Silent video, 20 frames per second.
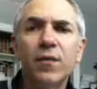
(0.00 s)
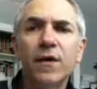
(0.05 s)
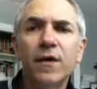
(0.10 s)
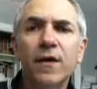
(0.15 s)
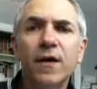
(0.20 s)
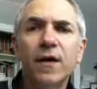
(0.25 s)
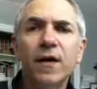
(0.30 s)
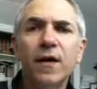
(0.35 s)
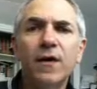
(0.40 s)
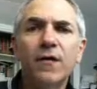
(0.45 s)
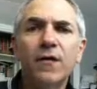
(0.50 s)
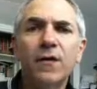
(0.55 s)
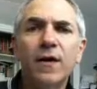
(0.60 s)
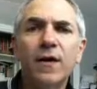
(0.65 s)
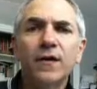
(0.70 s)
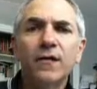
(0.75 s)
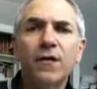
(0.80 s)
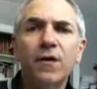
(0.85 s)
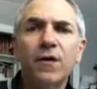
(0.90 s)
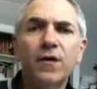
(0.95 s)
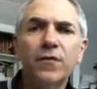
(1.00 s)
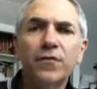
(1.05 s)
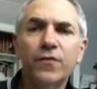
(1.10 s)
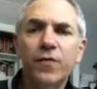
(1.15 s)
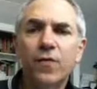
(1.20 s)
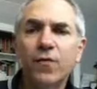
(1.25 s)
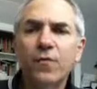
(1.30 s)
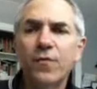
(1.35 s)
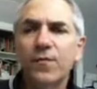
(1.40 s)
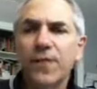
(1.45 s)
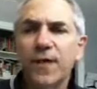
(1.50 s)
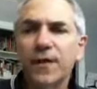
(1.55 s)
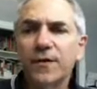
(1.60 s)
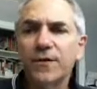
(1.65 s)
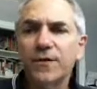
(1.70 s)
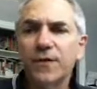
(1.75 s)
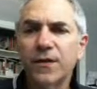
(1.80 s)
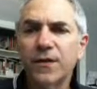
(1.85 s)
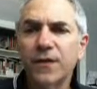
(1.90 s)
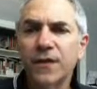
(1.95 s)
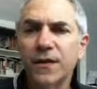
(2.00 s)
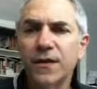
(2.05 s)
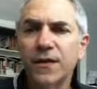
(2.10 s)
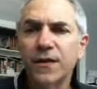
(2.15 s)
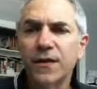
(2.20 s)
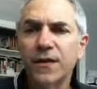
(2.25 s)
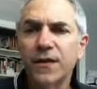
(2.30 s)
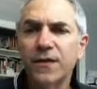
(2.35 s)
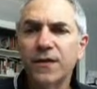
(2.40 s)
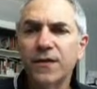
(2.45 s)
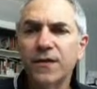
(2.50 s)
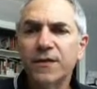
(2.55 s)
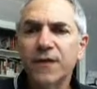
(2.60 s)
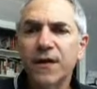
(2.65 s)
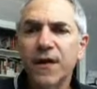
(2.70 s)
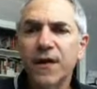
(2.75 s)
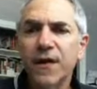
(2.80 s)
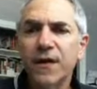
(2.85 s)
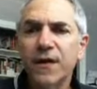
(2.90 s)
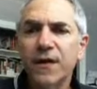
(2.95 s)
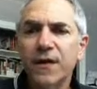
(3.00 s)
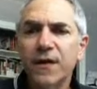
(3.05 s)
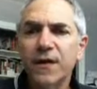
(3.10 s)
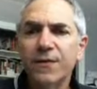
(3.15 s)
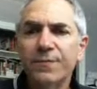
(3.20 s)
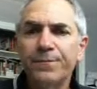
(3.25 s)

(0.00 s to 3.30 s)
what I would like to also mention is that